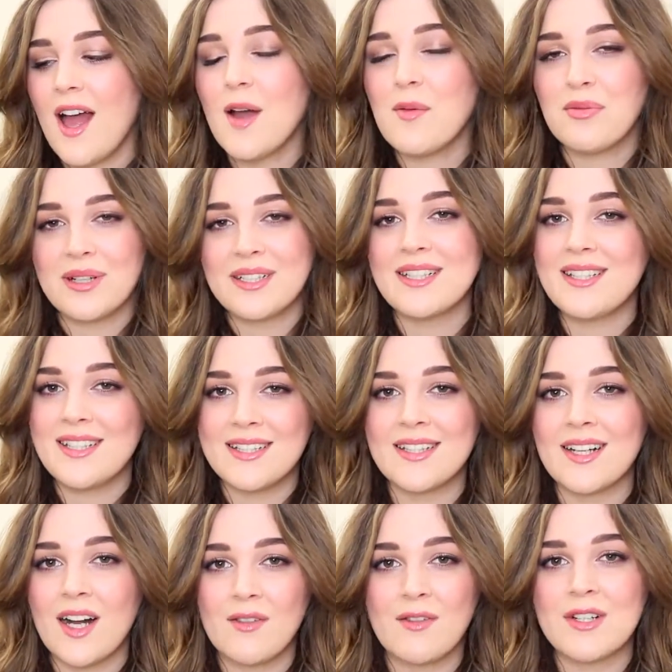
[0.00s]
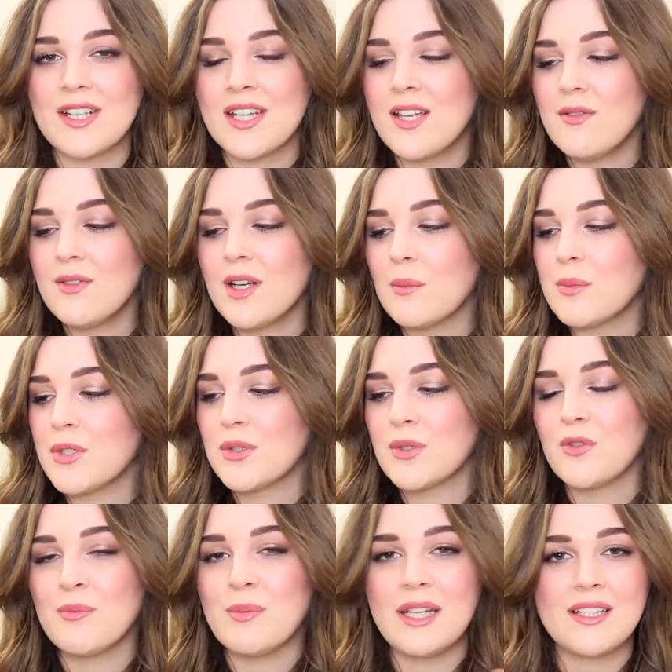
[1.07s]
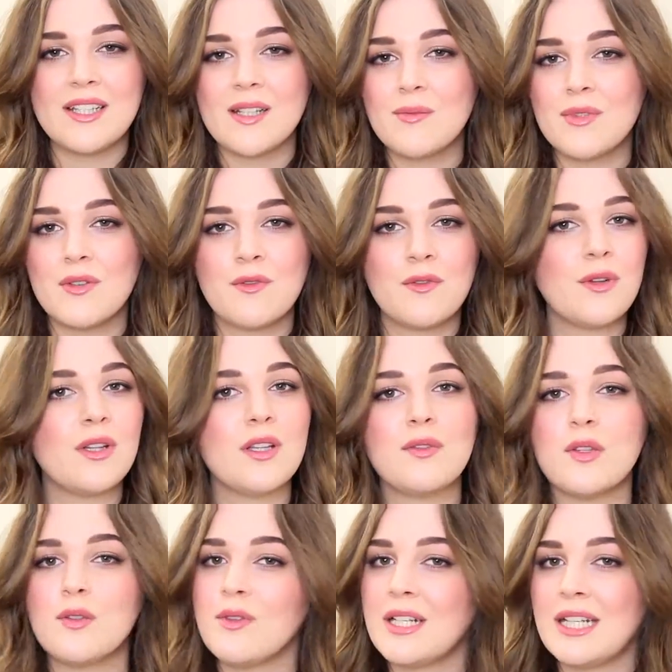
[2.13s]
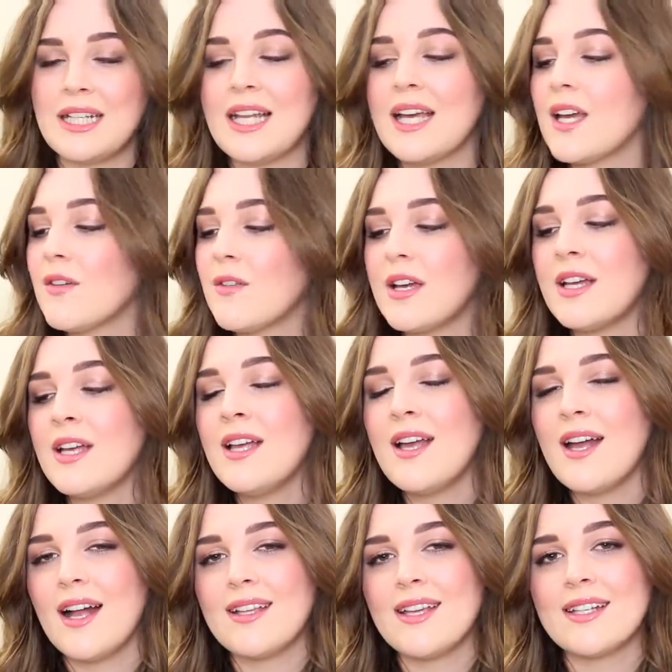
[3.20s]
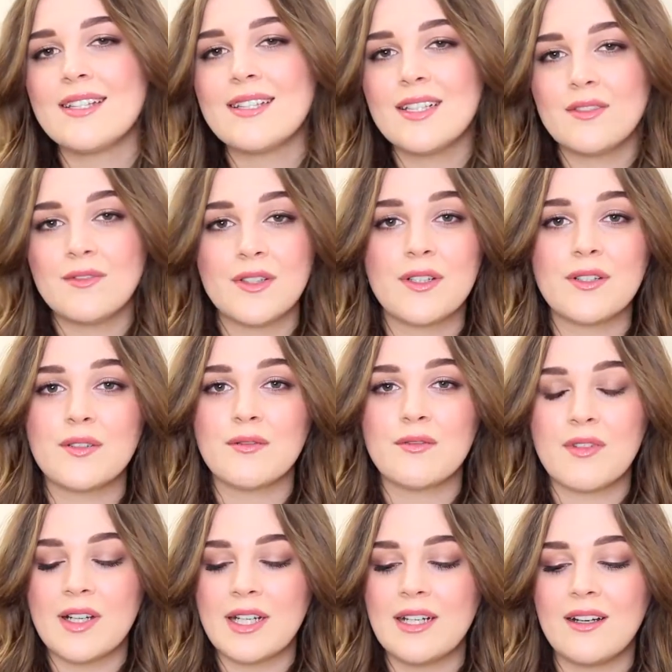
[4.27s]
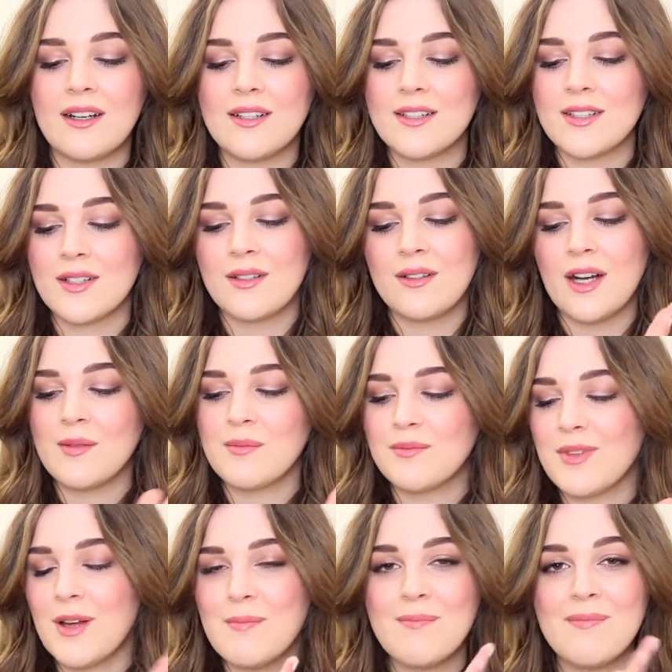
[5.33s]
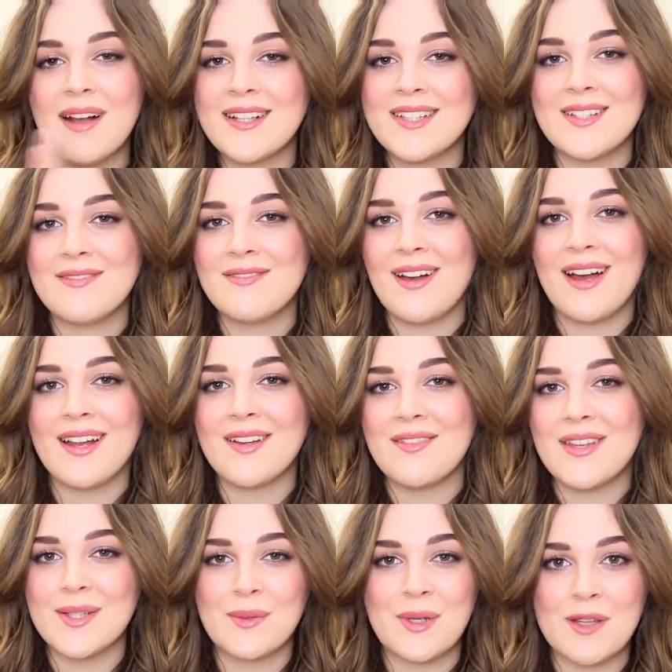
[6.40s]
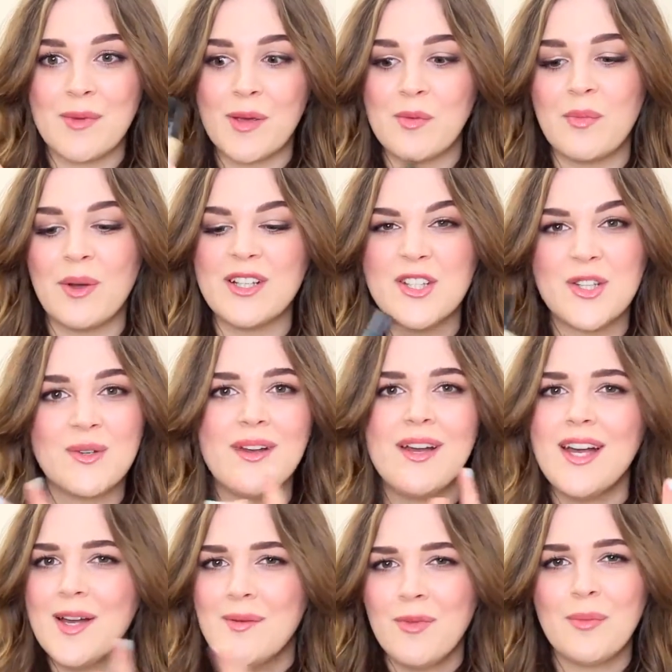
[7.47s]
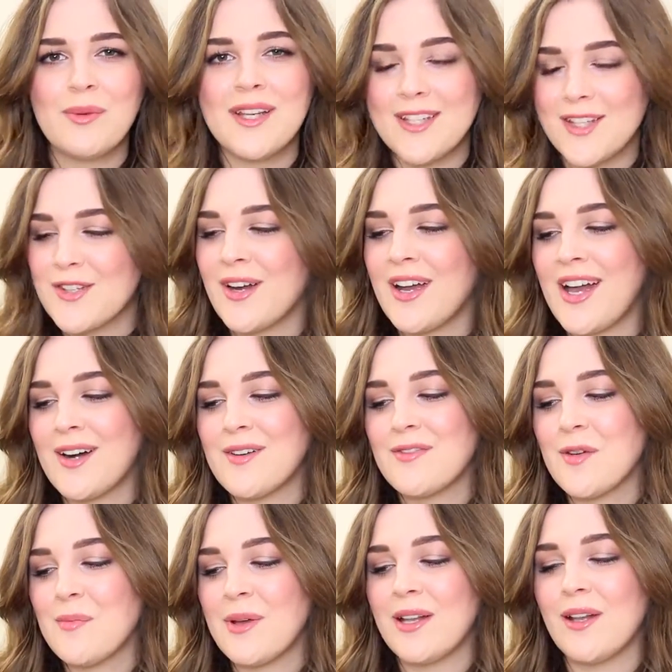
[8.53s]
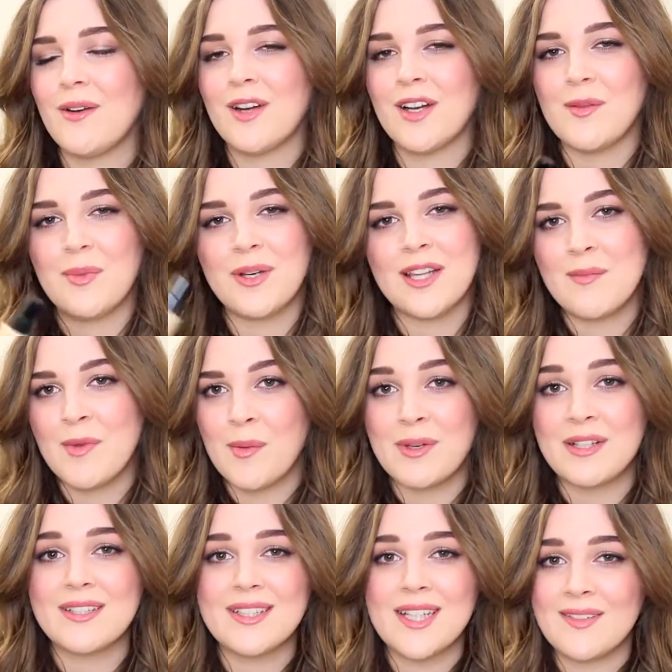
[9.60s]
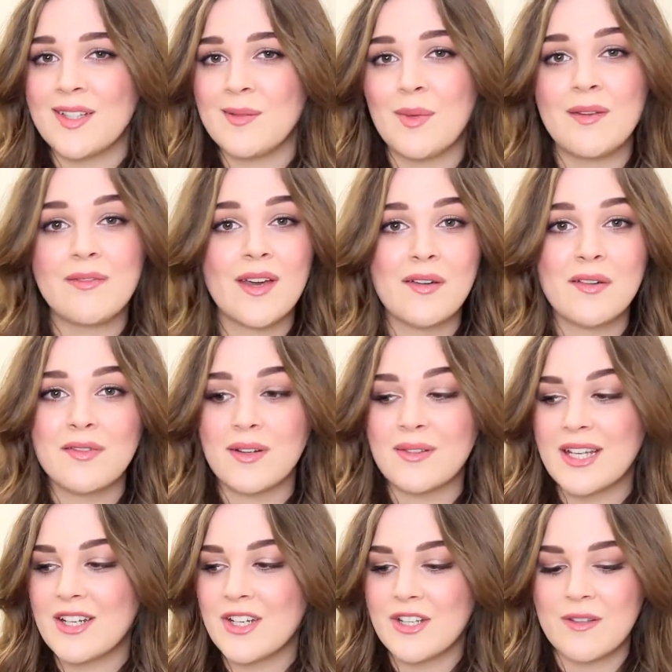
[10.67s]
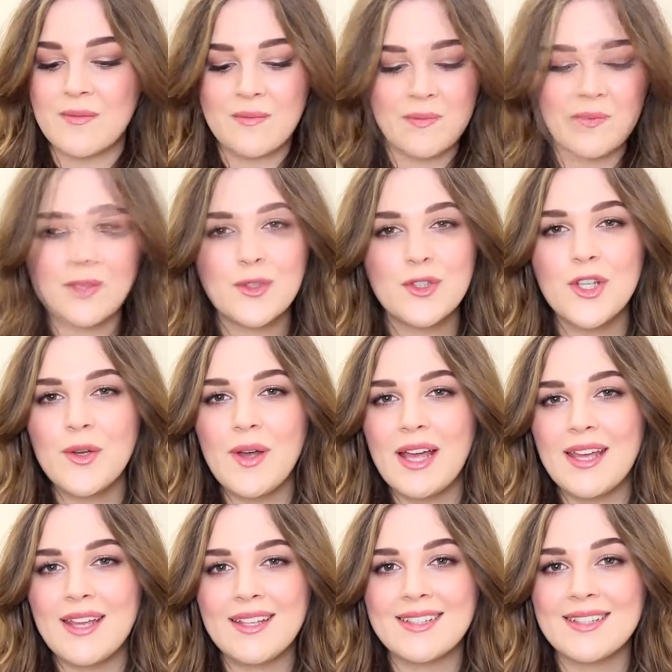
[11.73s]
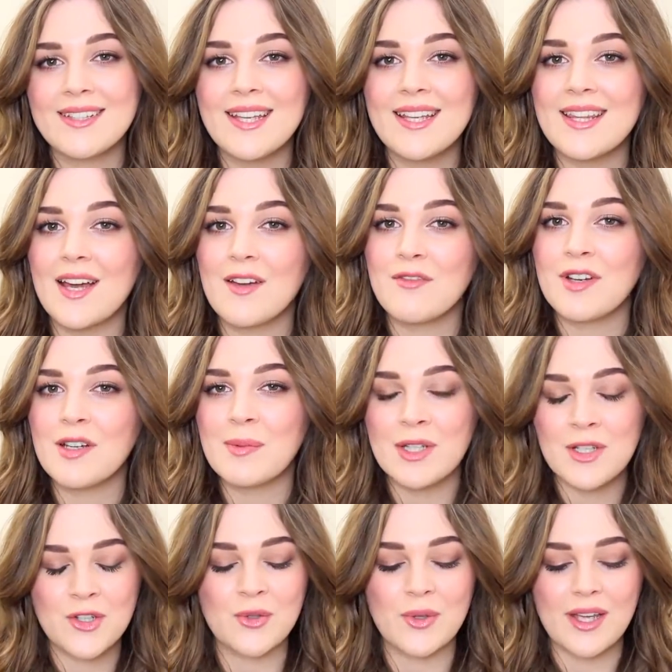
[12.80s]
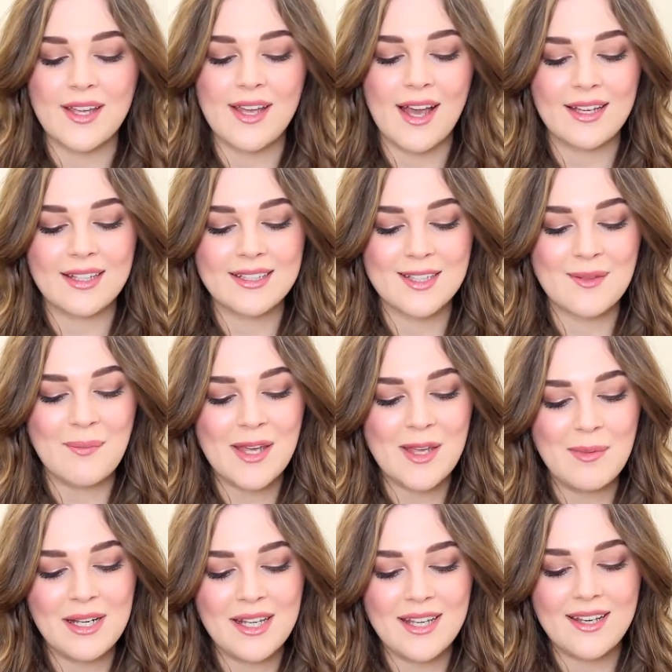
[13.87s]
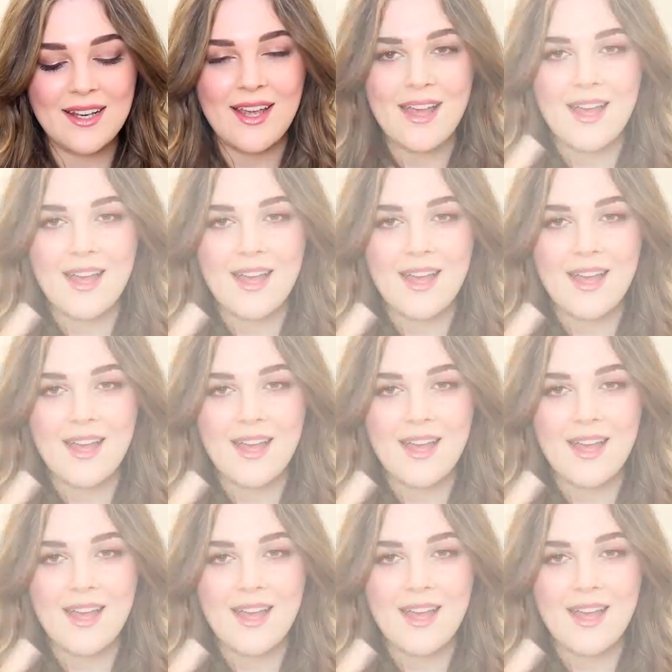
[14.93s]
a pretty decent coverage, even up to sort of medium to full if you really layer it, and yet it still feels really light. So I'm a massive fan of this one at the moment, but I do probably need to try it out for a bit longer, but at the moment it's definitely my favourite foundation. There's also a concealer that I've really been enjoying, and it's the Maybelline